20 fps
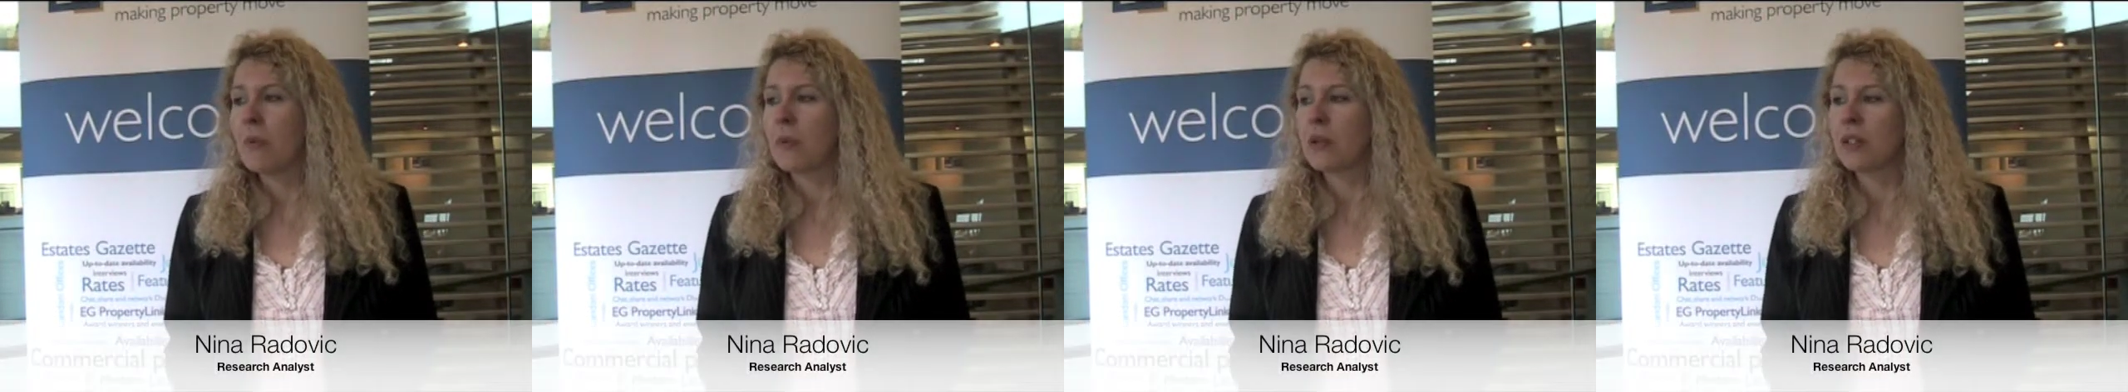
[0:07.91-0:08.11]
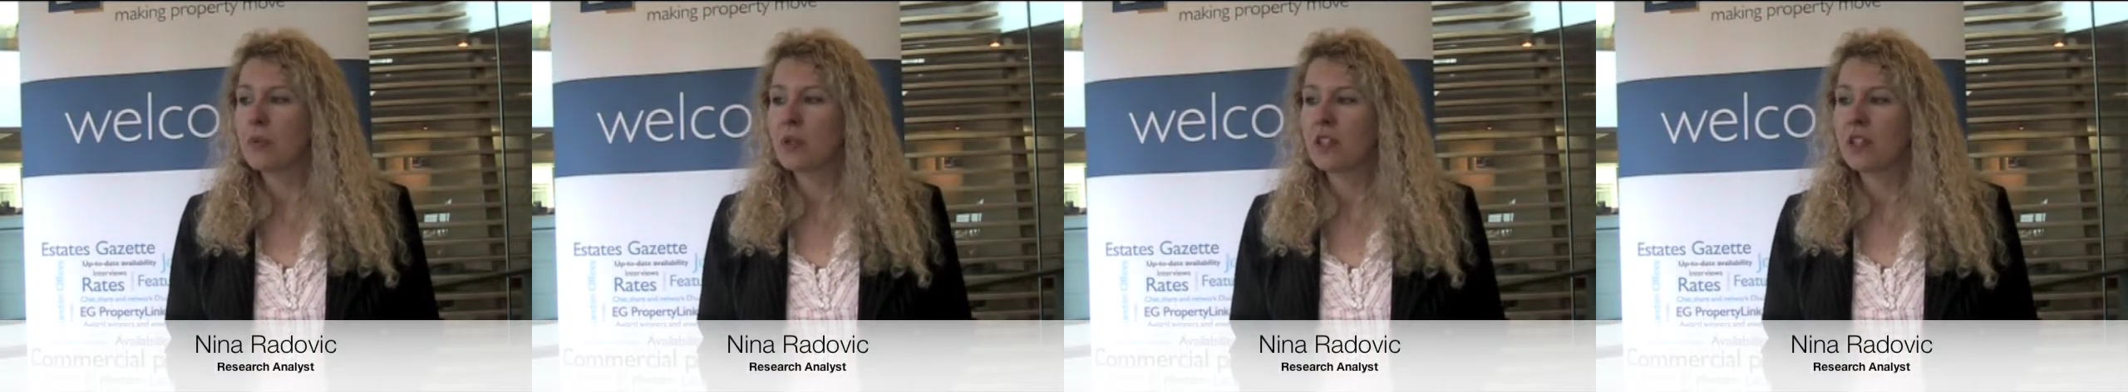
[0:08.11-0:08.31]

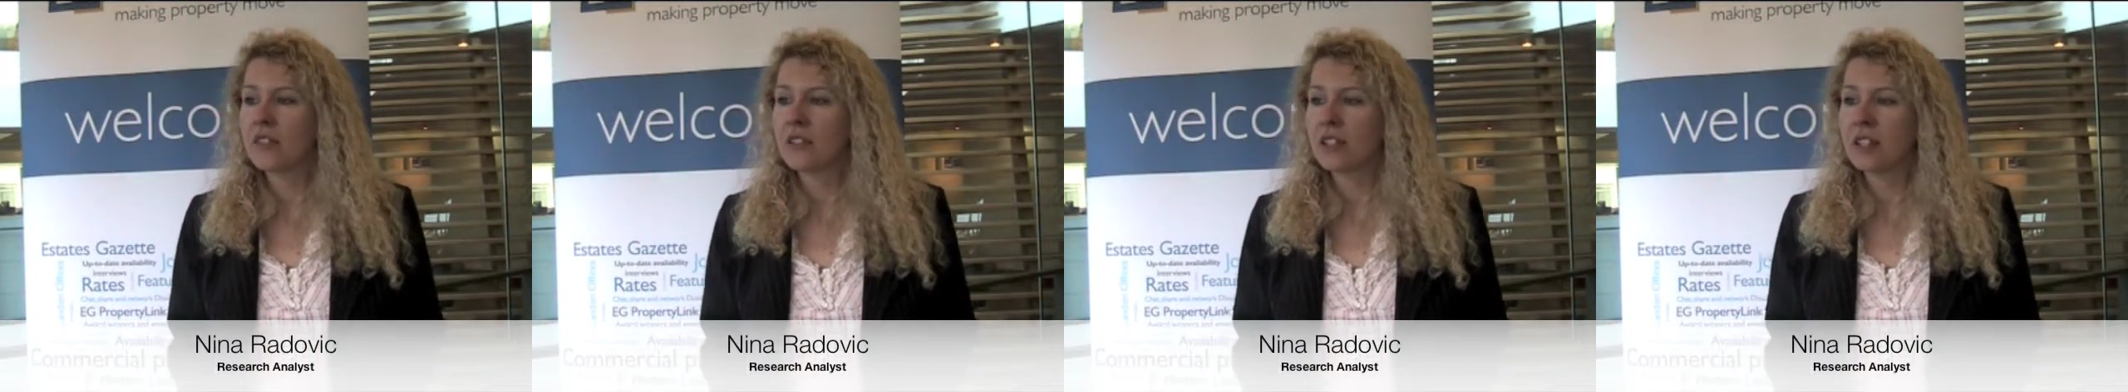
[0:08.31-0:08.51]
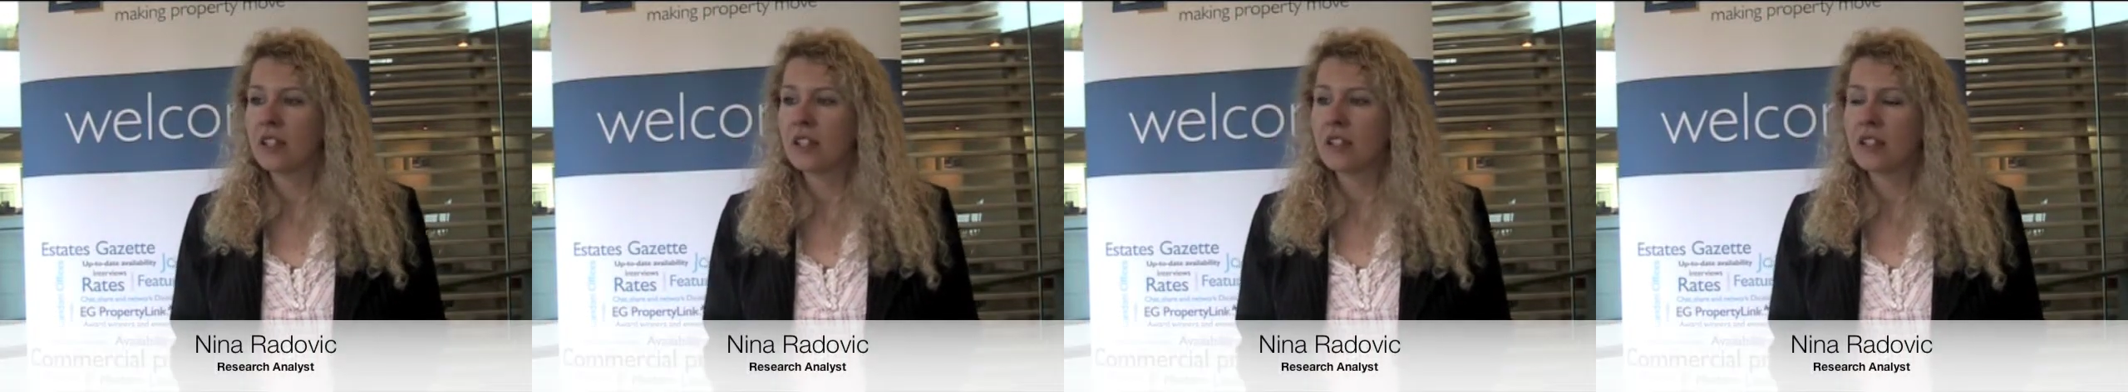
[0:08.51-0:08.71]
But we have
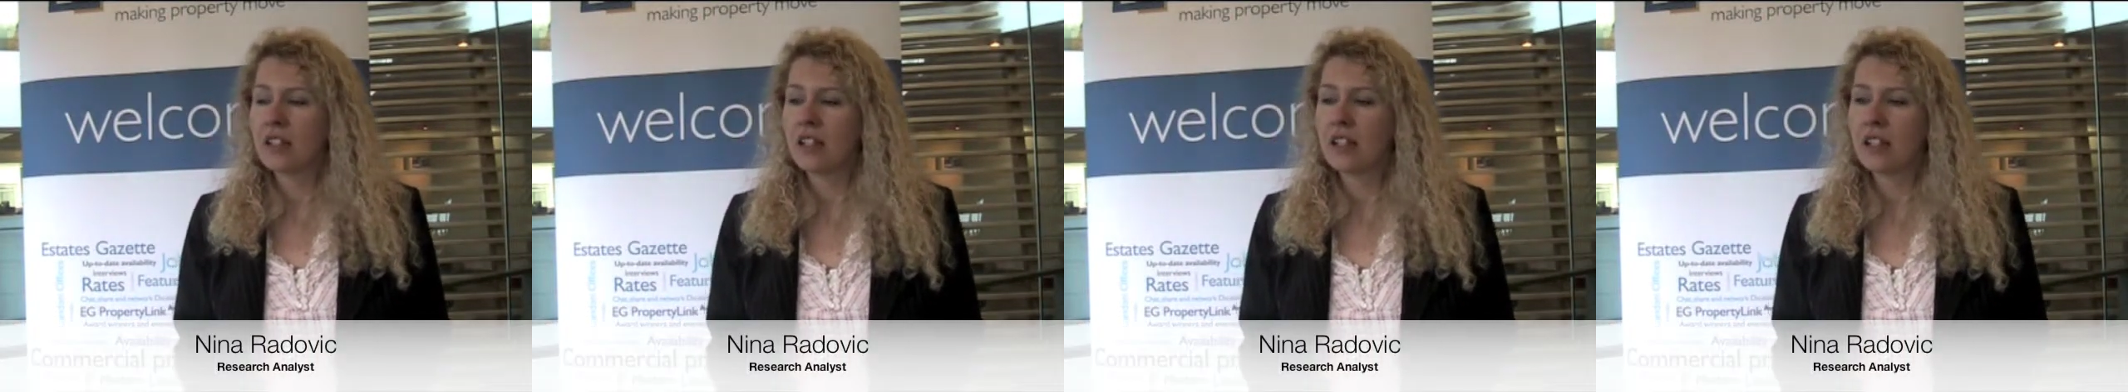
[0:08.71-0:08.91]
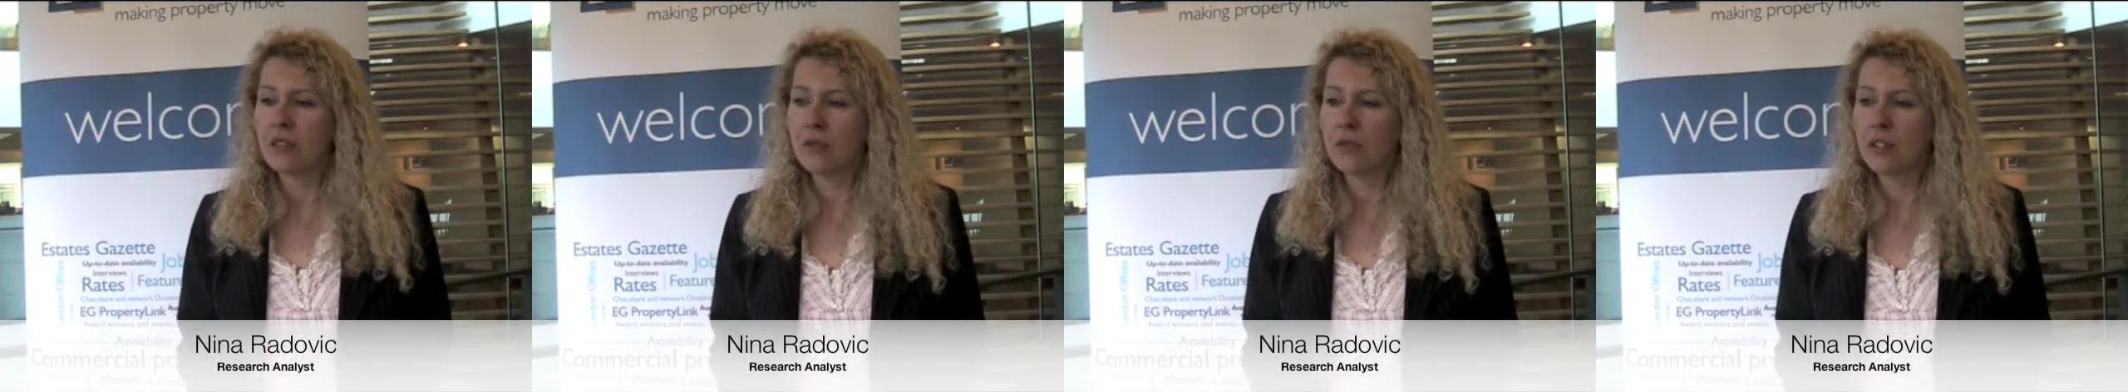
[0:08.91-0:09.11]
seen
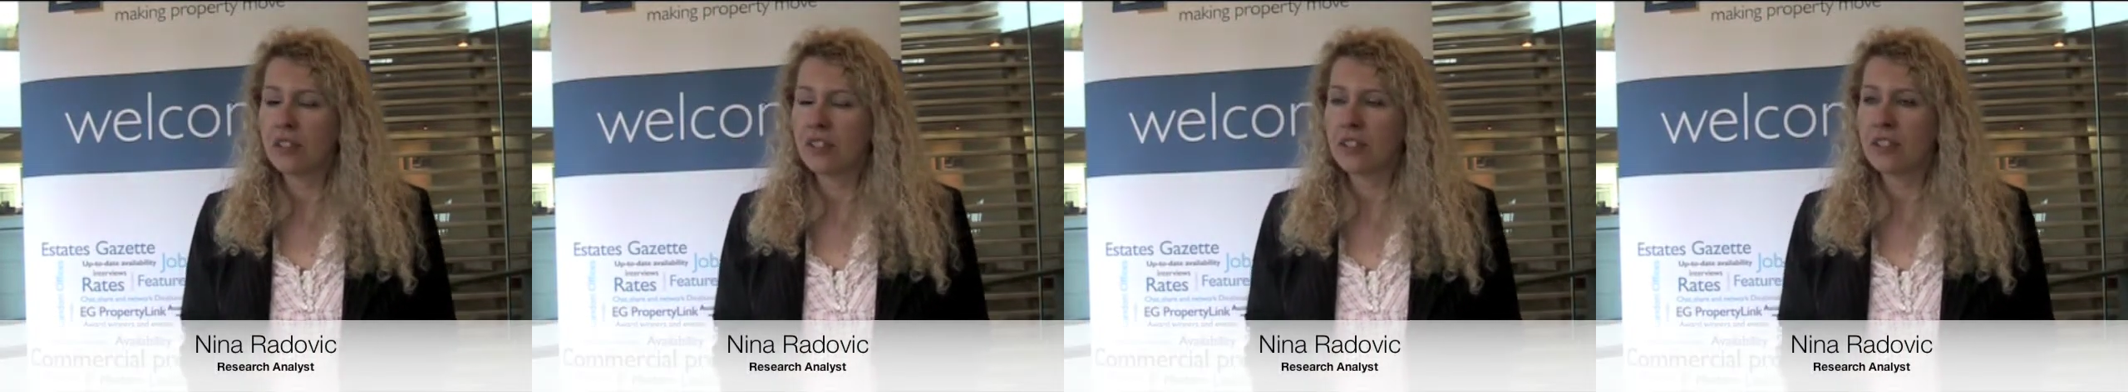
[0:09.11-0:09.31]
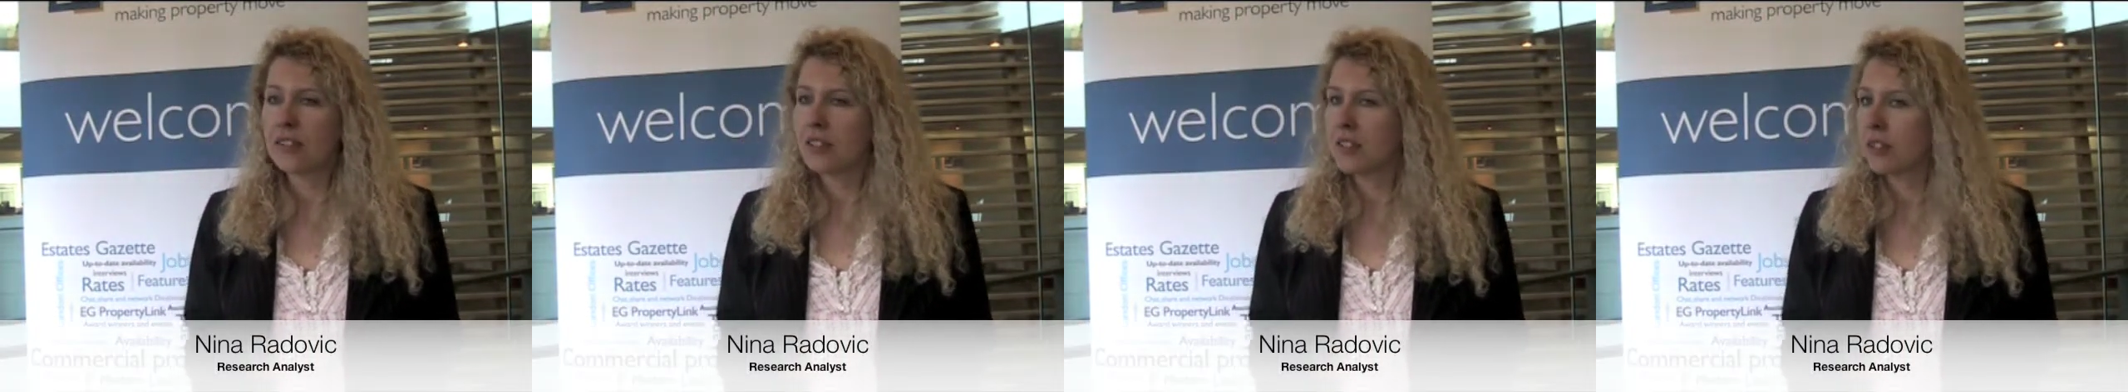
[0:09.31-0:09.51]

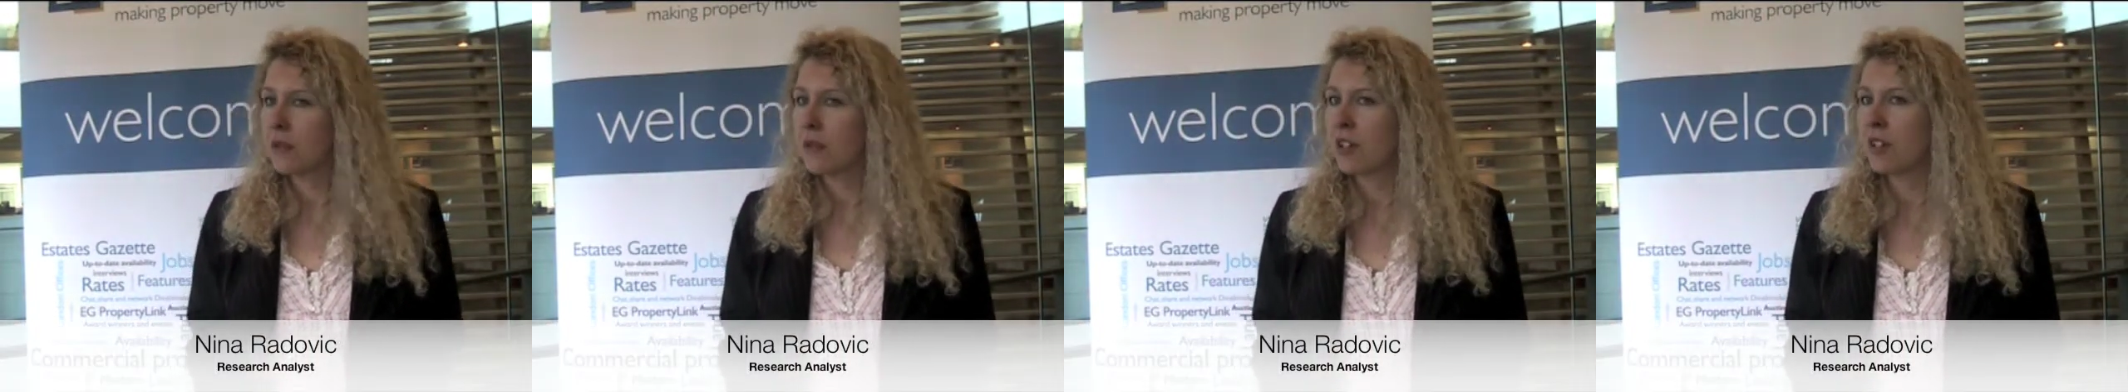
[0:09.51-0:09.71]
increase in some